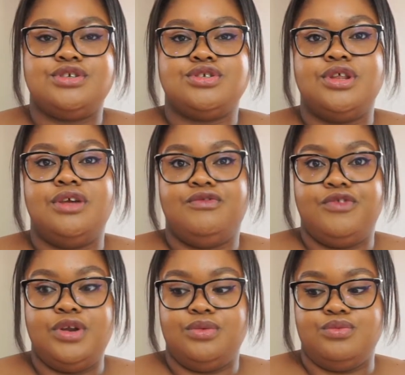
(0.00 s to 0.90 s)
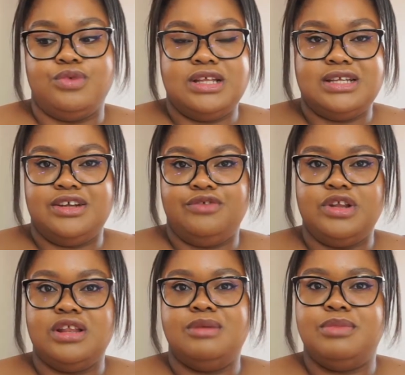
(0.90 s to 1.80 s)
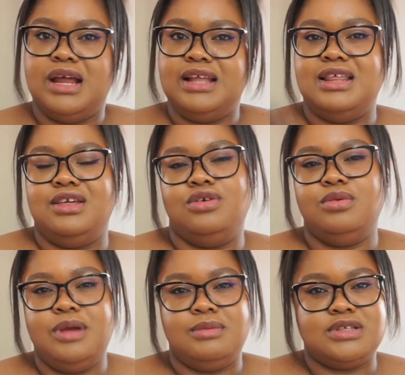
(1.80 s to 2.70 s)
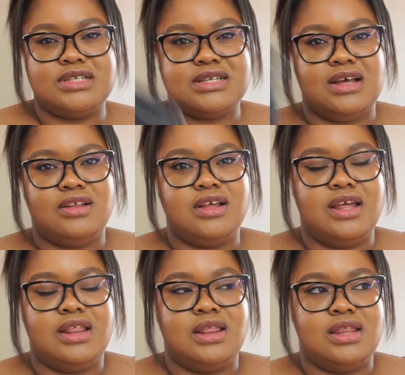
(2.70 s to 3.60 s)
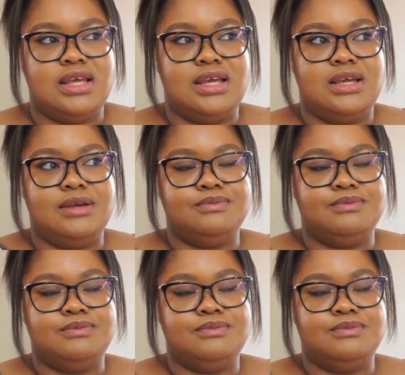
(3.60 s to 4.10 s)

so they fit really differently, but I think you'll be able to tell in the